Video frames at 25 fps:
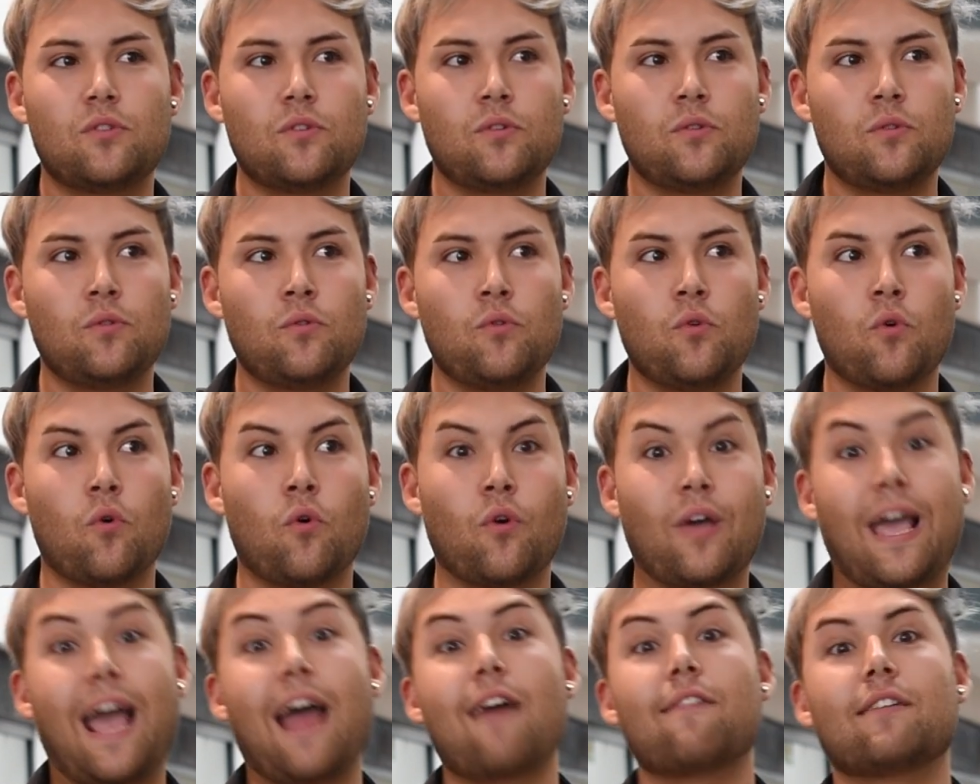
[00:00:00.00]
to
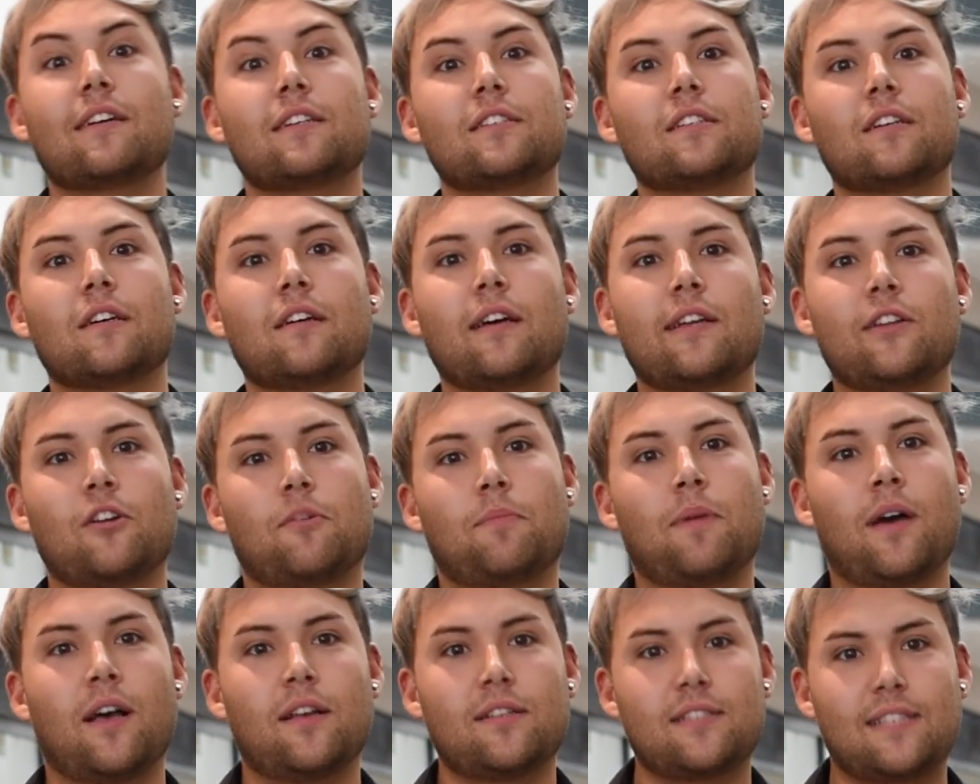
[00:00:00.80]
your character and
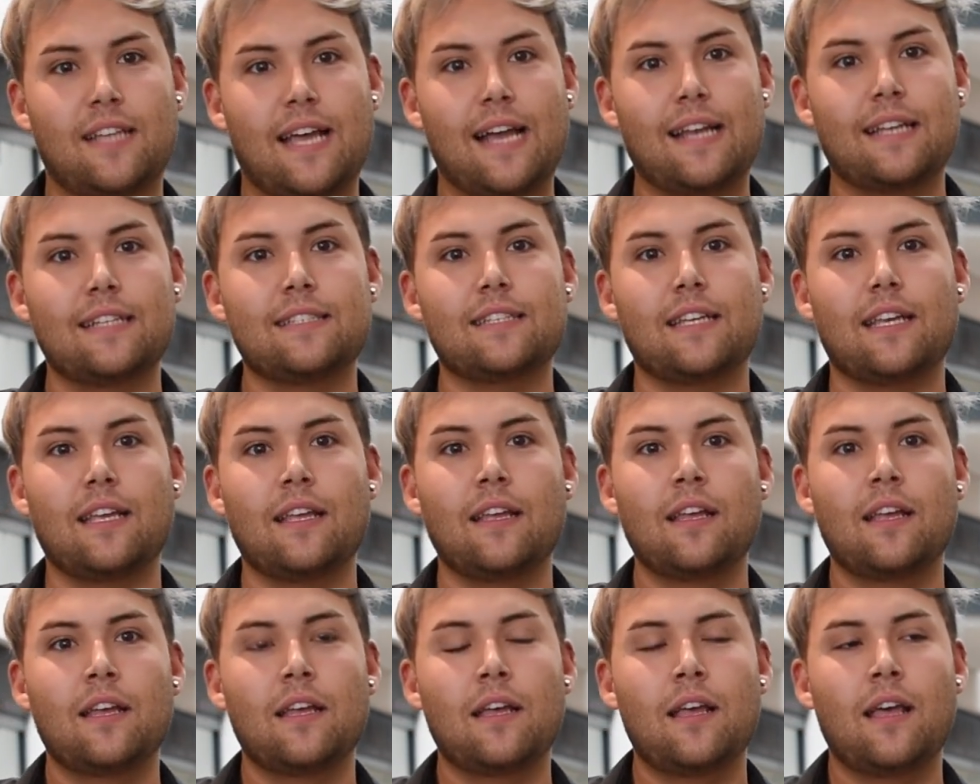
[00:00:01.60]
your
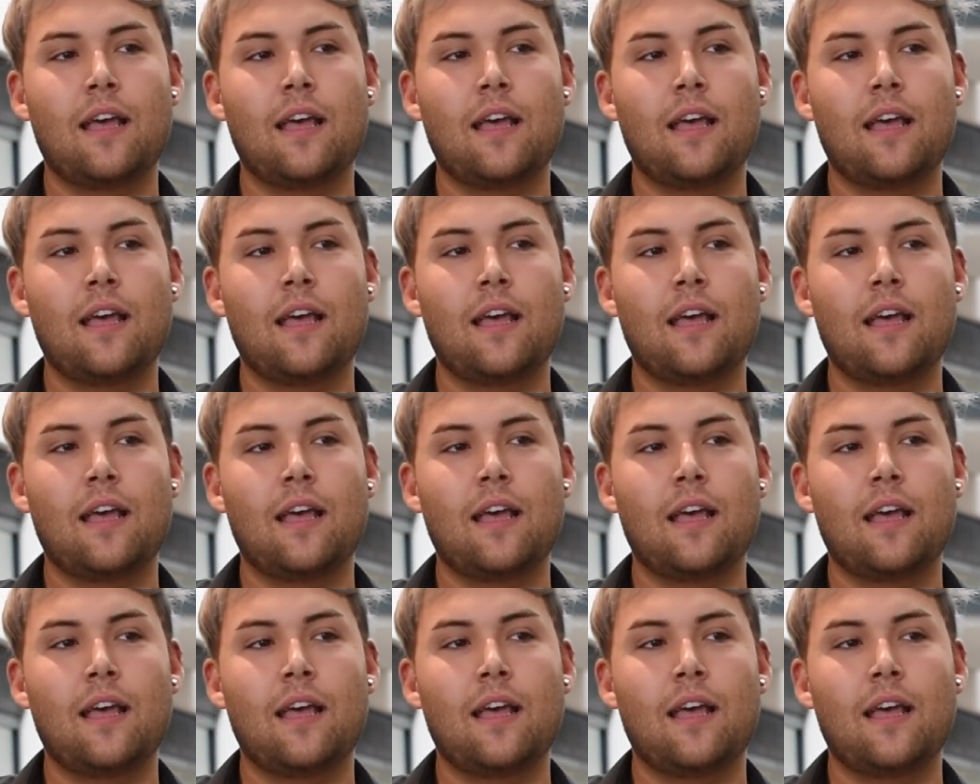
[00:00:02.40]
personality.